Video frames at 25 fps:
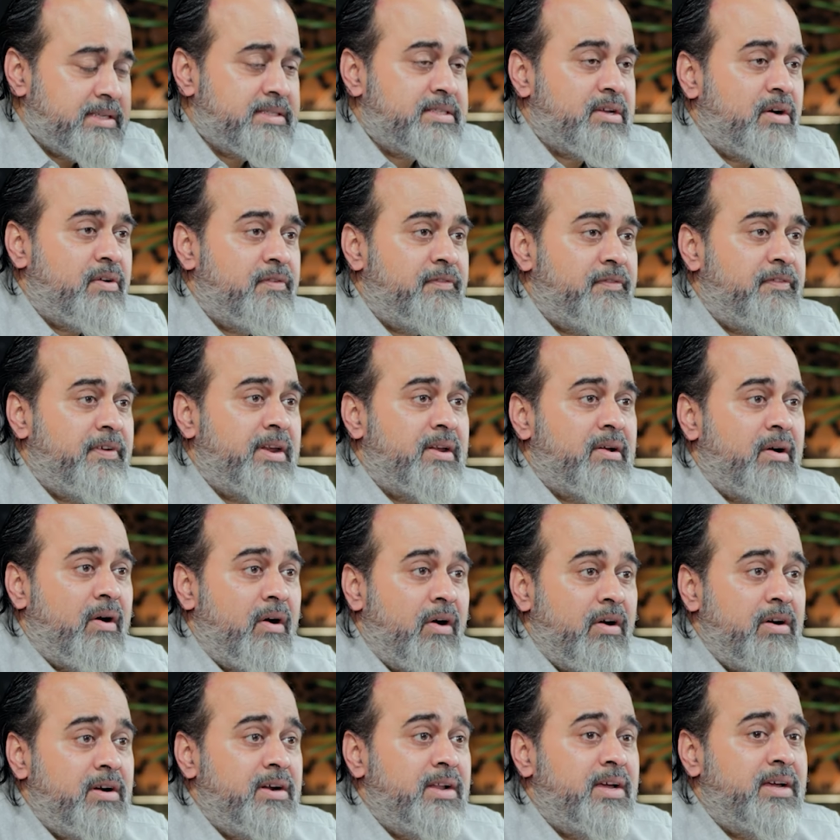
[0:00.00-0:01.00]
is of
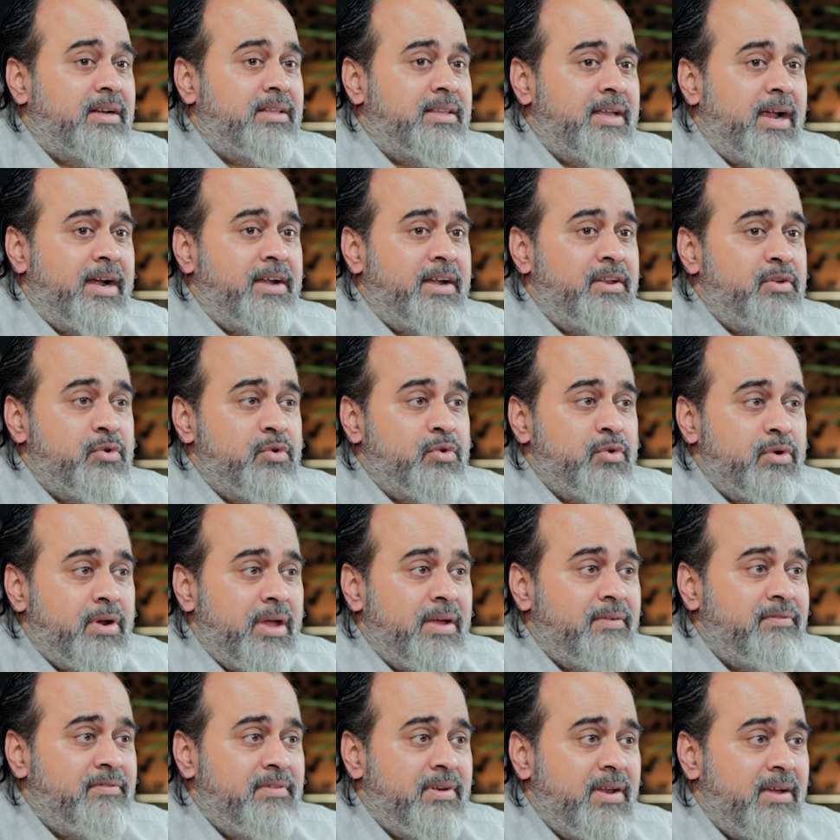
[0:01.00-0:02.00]
an order that you
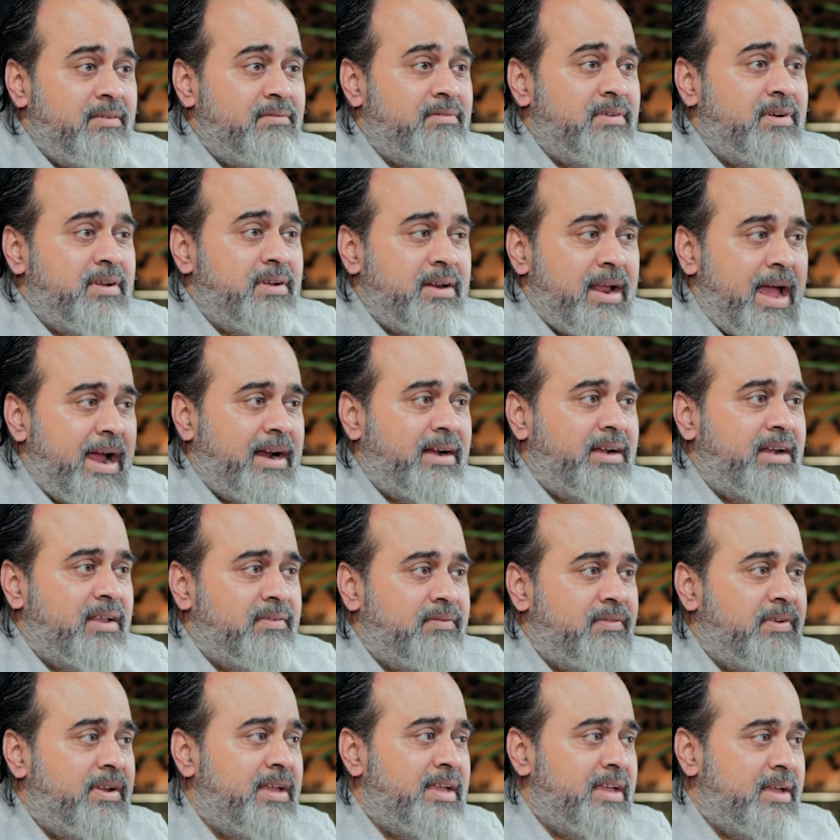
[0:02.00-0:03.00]
could have never
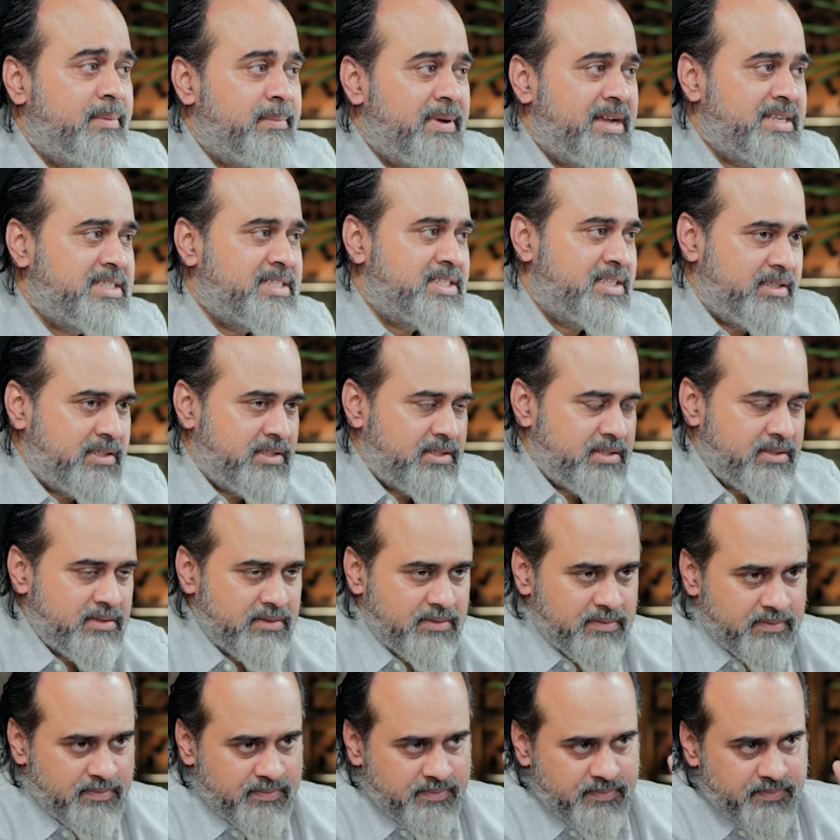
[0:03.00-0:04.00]
actively
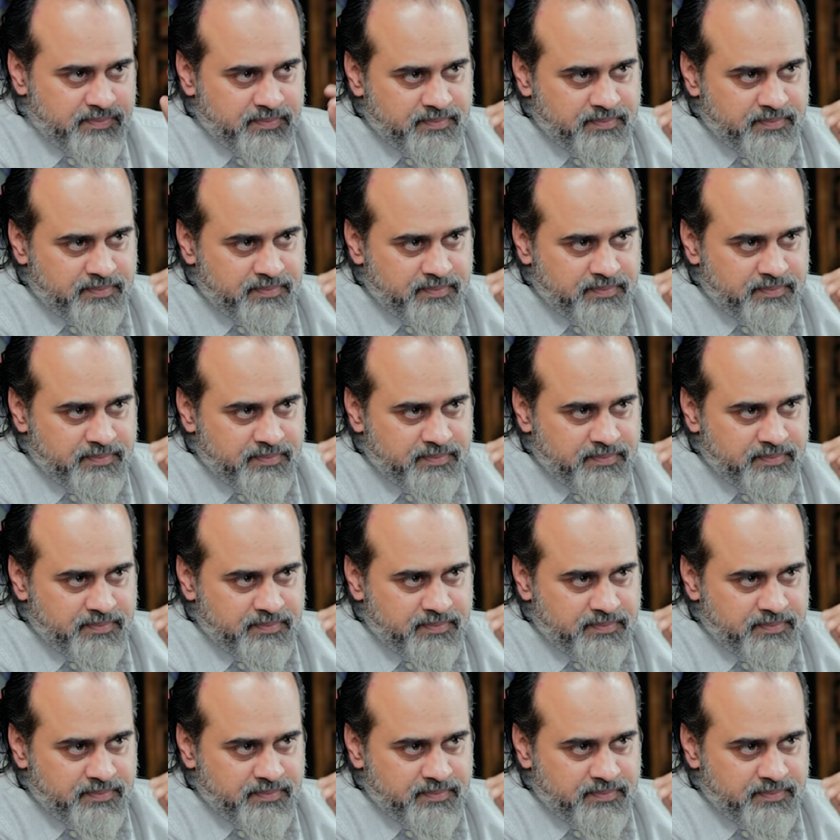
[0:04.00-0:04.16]
imagined.